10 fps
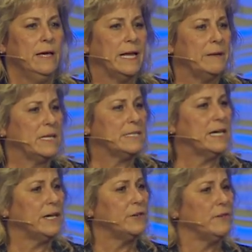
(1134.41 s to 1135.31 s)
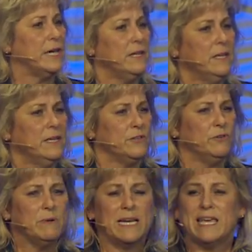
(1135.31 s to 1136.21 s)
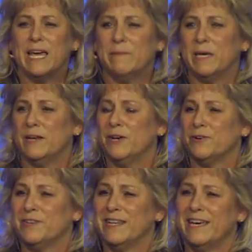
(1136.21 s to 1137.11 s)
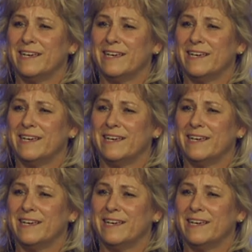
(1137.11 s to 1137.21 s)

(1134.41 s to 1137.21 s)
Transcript: And I'm going to tell you that you might have came in here today